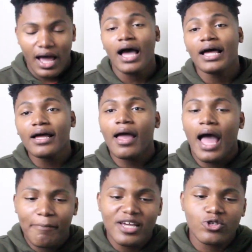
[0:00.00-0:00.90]

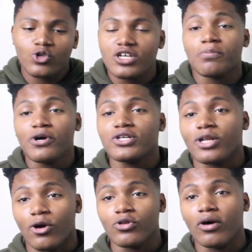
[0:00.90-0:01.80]
I mess with you as a
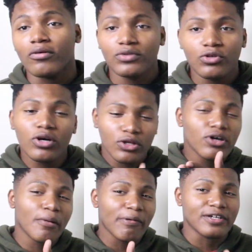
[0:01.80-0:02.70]
person, you know.
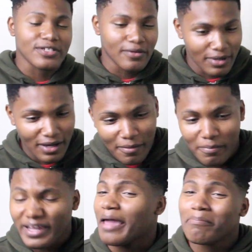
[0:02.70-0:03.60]
You're a good person.
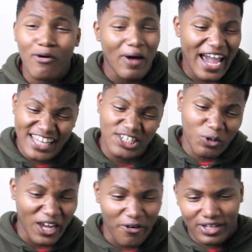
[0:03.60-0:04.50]
But like, bro, I hate
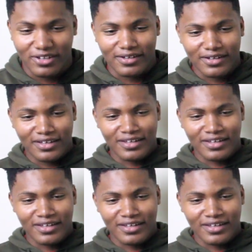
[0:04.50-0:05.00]
your character.